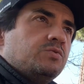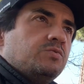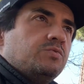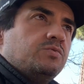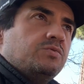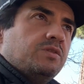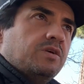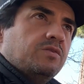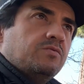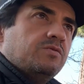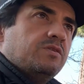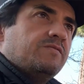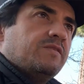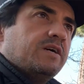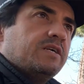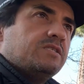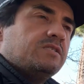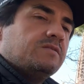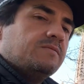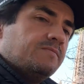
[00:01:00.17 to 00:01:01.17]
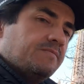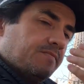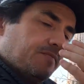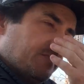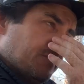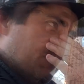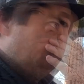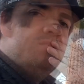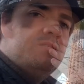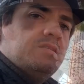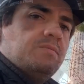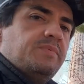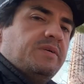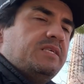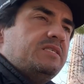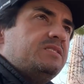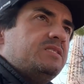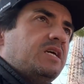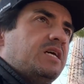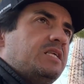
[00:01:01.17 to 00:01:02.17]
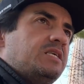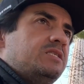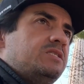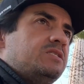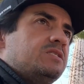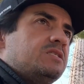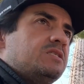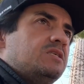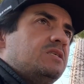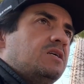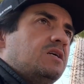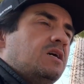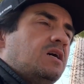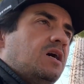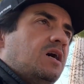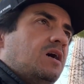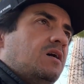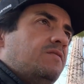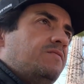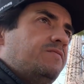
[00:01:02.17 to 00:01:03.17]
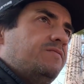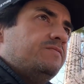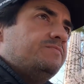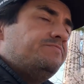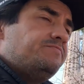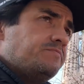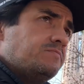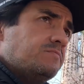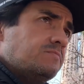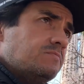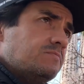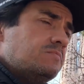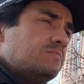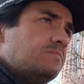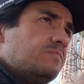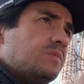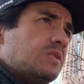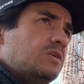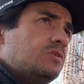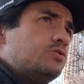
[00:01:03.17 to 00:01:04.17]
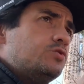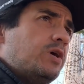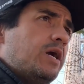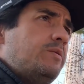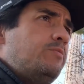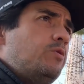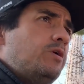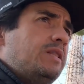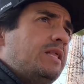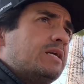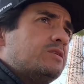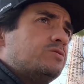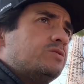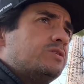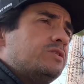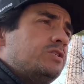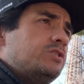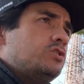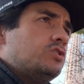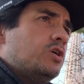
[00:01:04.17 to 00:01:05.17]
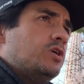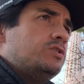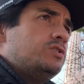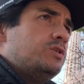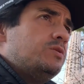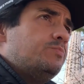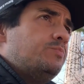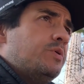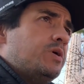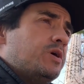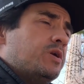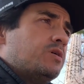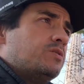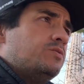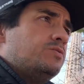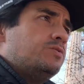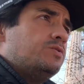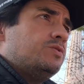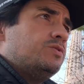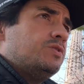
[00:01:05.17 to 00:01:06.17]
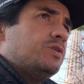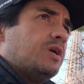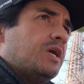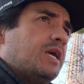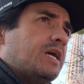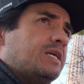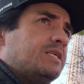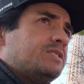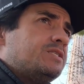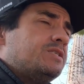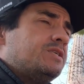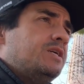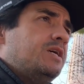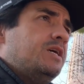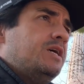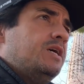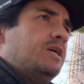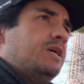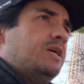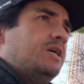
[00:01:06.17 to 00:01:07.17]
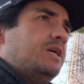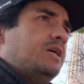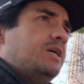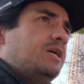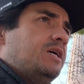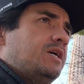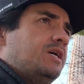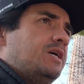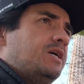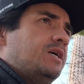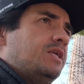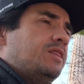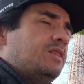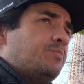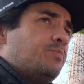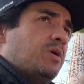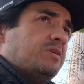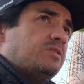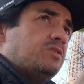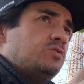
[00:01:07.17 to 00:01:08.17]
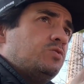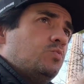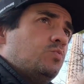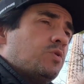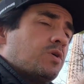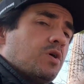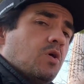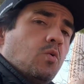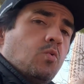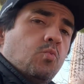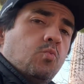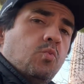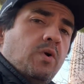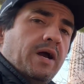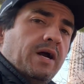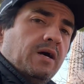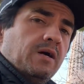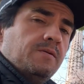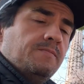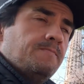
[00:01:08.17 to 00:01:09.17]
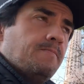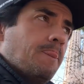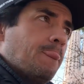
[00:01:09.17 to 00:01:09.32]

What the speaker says: the new device. The biggest challenge of triboelectrically charging particles to get the process to work well